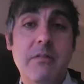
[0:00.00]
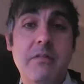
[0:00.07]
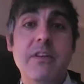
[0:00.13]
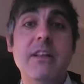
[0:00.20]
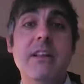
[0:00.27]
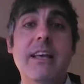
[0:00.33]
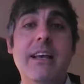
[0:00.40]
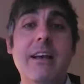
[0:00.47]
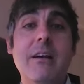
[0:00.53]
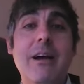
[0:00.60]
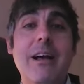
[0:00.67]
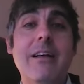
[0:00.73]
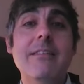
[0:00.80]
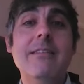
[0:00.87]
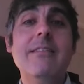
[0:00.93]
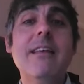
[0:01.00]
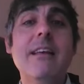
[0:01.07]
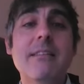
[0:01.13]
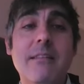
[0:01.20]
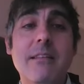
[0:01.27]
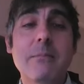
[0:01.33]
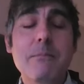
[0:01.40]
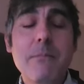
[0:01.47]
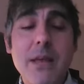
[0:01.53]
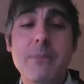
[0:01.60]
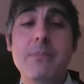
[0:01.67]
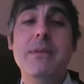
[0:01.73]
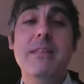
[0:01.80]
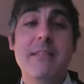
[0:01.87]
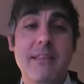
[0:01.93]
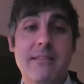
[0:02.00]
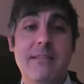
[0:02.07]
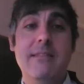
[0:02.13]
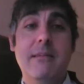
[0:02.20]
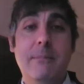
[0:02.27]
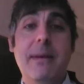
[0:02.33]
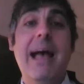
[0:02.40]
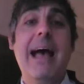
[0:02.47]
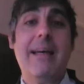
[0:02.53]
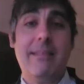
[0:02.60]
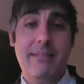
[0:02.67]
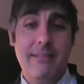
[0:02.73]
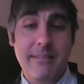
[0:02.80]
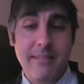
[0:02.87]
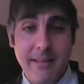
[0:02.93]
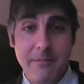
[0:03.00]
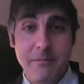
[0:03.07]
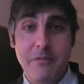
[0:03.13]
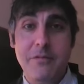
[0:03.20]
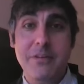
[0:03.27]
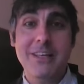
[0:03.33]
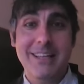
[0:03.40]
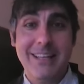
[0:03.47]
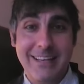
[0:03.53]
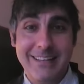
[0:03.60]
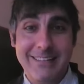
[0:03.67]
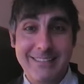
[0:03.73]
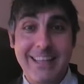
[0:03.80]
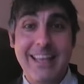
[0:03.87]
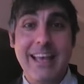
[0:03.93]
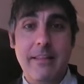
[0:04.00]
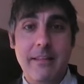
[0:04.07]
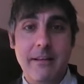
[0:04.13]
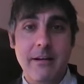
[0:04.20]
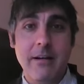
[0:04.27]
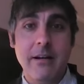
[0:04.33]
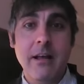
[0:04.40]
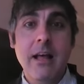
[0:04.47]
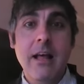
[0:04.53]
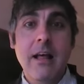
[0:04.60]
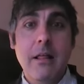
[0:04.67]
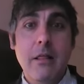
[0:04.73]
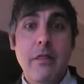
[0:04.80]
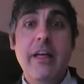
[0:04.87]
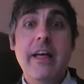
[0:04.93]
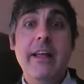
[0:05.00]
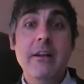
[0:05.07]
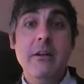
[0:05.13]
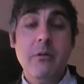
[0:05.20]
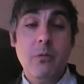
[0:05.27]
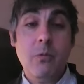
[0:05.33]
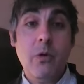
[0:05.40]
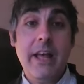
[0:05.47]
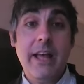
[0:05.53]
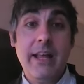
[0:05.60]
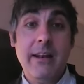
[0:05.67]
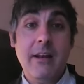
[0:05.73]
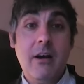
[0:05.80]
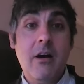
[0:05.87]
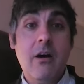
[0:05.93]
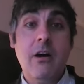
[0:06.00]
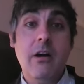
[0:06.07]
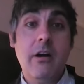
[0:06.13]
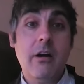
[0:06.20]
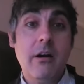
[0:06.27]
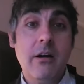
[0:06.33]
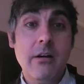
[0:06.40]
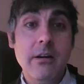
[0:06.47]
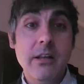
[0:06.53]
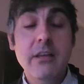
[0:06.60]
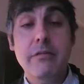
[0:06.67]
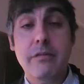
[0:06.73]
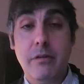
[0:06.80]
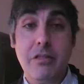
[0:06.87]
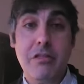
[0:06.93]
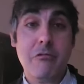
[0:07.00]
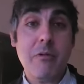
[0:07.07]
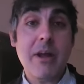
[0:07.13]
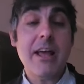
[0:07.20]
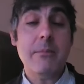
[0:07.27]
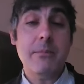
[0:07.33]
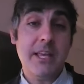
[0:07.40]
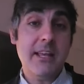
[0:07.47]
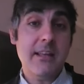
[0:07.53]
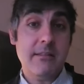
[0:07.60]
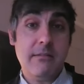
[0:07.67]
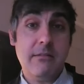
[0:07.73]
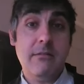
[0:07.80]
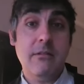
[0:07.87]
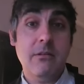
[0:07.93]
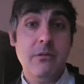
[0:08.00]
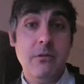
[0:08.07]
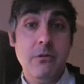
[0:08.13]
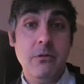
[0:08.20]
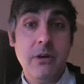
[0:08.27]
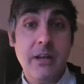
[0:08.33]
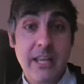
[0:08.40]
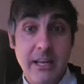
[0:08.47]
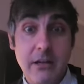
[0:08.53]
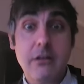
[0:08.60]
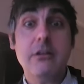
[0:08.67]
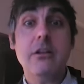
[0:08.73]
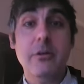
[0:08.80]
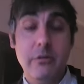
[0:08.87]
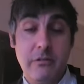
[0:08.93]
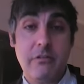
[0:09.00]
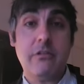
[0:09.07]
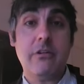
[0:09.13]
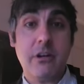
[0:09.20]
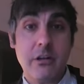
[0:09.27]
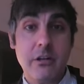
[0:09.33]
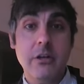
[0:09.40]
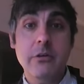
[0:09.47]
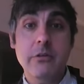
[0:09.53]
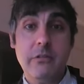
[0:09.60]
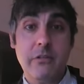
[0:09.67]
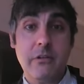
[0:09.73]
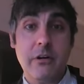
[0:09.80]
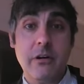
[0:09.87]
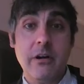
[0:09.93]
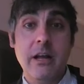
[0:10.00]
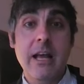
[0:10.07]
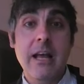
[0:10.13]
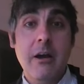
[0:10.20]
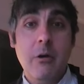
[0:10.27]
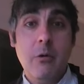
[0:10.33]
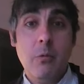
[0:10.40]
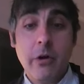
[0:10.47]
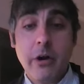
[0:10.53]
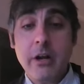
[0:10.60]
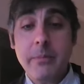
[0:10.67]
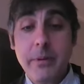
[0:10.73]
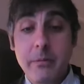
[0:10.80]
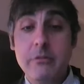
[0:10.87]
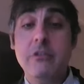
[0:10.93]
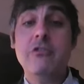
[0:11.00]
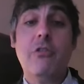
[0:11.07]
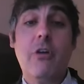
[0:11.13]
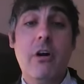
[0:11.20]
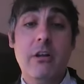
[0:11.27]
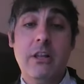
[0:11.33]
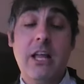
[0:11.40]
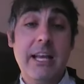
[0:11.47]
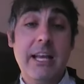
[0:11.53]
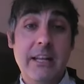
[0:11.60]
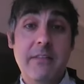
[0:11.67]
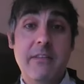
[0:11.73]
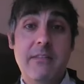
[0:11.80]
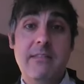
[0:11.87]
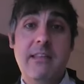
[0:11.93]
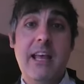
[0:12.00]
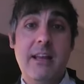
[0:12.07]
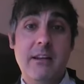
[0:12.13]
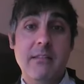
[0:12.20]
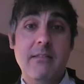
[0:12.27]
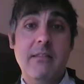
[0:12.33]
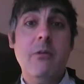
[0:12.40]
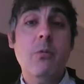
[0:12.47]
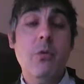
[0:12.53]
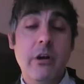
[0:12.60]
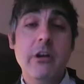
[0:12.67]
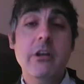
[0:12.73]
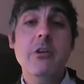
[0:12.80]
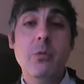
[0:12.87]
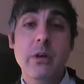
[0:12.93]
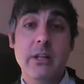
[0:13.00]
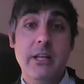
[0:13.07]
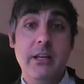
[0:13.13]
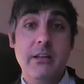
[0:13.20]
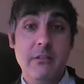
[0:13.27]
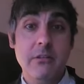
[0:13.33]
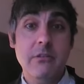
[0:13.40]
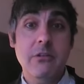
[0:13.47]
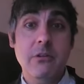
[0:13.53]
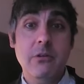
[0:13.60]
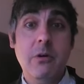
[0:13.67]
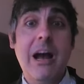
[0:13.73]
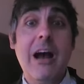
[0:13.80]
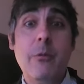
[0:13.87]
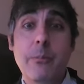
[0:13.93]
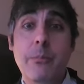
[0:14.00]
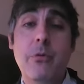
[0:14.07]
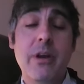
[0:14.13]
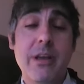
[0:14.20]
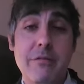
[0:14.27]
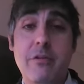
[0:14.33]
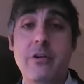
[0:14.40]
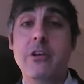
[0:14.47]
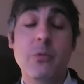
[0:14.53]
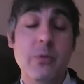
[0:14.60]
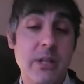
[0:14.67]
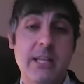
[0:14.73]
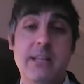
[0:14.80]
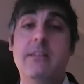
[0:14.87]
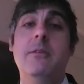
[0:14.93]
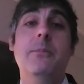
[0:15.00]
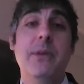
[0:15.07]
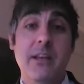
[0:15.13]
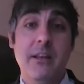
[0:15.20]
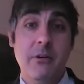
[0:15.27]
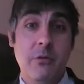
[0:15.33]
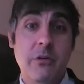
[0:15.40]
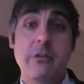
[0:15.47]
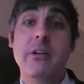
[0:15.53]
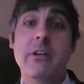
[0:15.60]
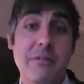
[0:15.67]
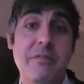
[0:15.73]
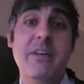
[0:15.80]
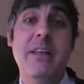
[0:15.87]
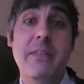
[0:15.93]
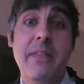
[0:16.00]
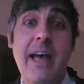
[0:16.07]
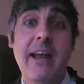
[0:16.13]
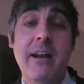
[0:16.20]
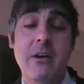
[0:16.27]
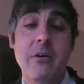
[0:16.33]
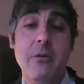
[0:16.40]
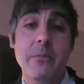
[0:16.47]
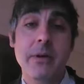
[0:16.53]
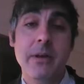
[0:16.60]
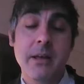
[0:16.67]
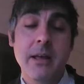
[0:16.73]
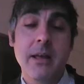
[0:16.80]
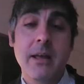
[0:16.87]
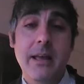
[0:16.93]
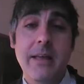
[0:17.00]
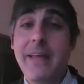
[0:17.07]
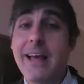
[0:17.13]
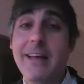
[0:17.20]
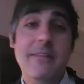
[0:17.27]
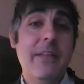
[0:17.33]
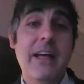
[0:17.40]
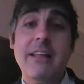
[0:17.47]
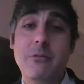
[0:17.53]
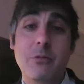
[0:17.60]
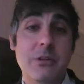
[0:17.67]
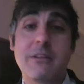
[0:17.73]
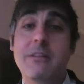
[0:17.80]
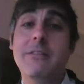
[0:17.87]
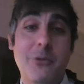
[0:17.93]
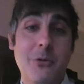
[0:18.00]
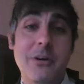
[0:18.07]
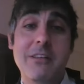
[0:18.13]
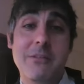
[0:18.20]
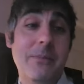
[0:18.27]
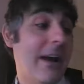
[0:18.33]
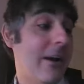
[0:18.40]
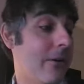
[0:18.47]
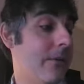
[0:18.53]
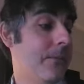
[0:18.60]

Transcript: feeling a sense that maybe this is a path to them feeling together, then when our evil threat begins to get closer and closer, we're going to be able to draw a line in the sand and say, what are you willing to do? How brave are you willing to be in order to defend that home? And that's Absolutely. what this story is about.